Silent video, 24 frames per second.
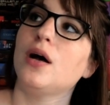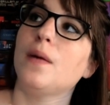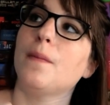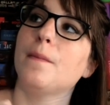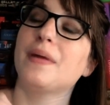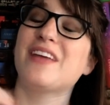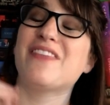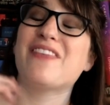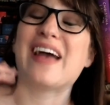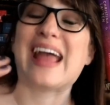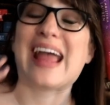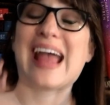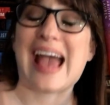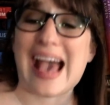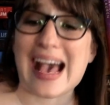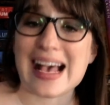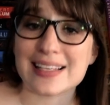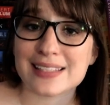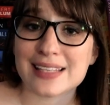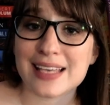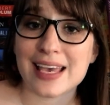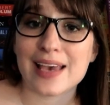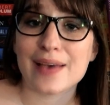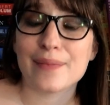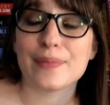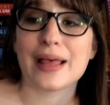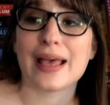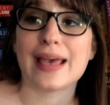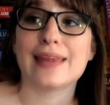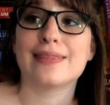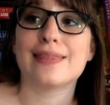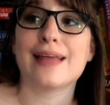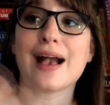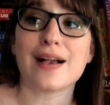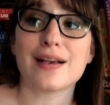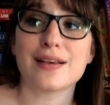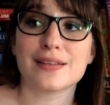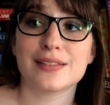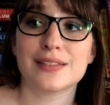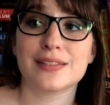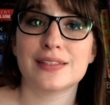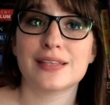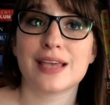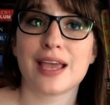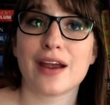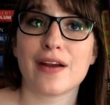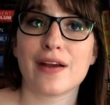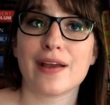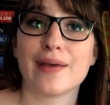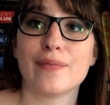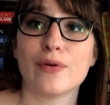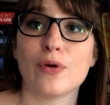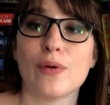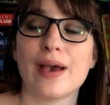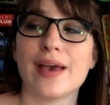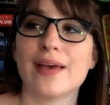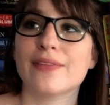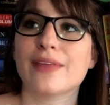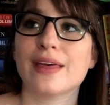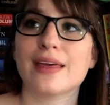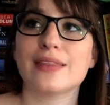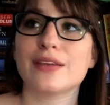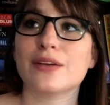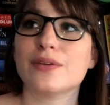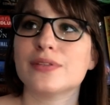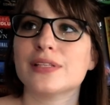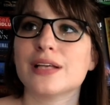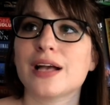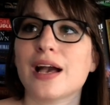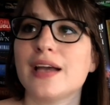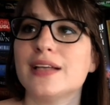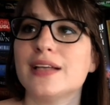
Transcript: But if I ask him, like, that could scare him away. Like, there was a guy I